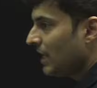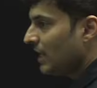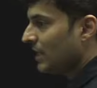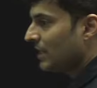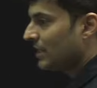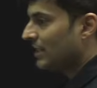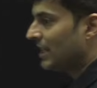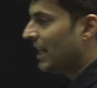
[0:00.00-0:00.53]

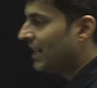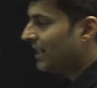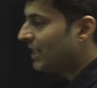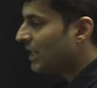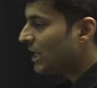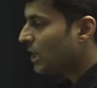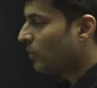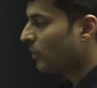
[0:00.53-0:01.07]
that
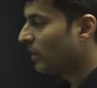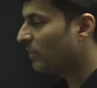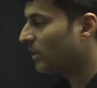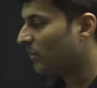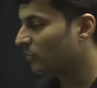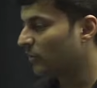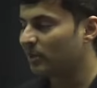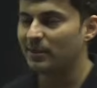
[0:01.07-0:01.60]
equilibrium
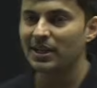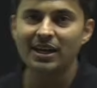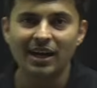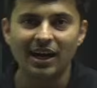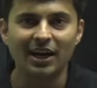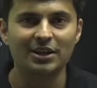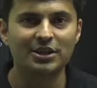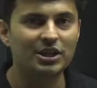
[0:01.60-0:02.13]
will be
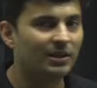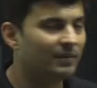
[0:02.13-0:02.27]
achieved.